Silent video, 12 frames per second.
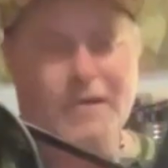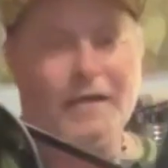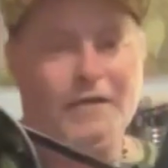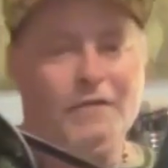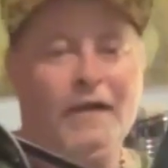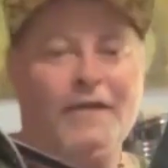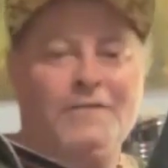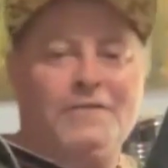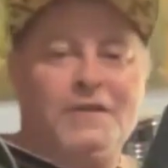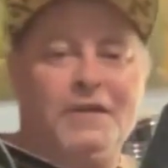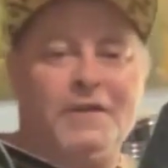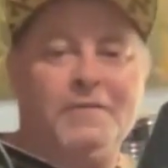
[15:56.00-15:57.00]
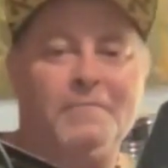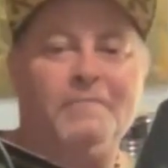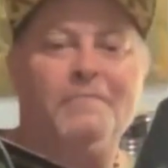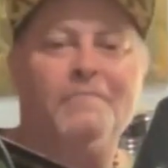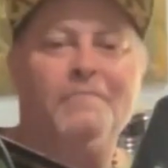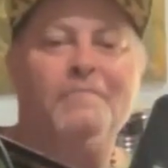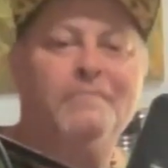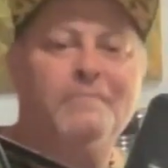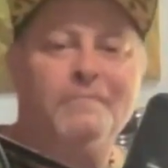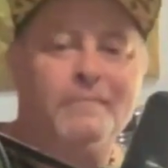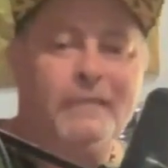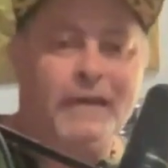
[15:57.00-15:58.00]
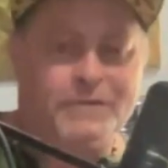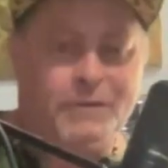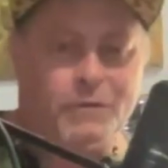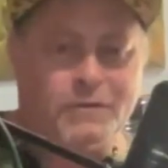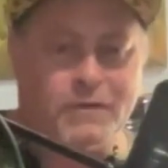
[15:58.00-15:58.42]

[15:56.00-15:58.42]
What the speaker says: had our last game at the Oakland